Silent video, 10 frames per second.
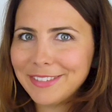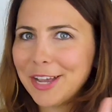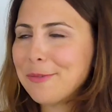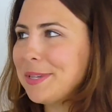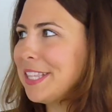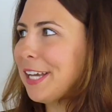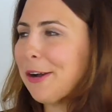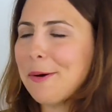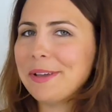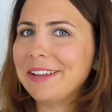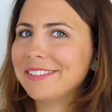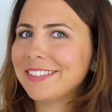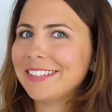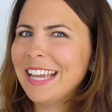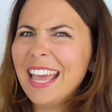Tell me in the
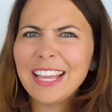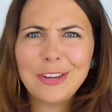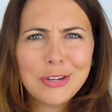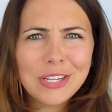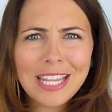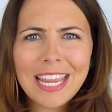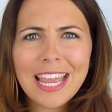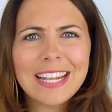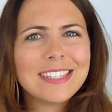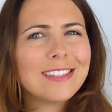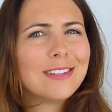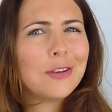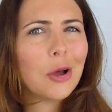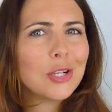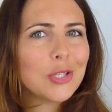comments. Usually it's
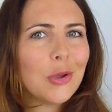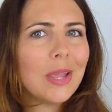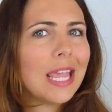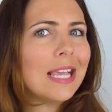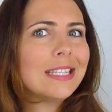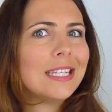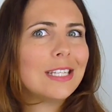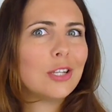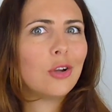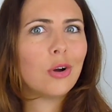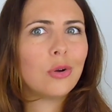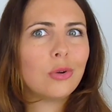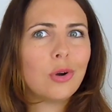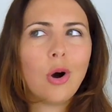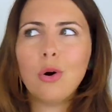not so easy to
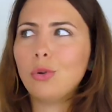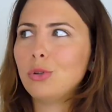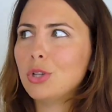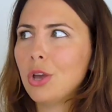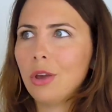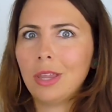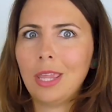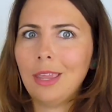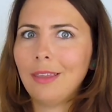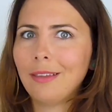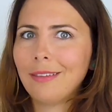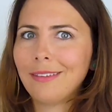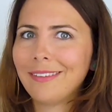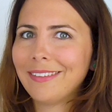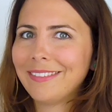go cold turkey.
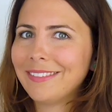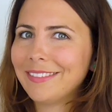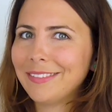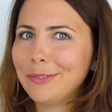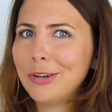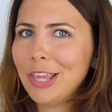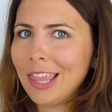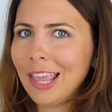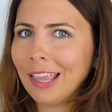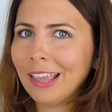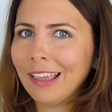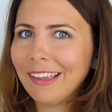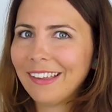What do you think?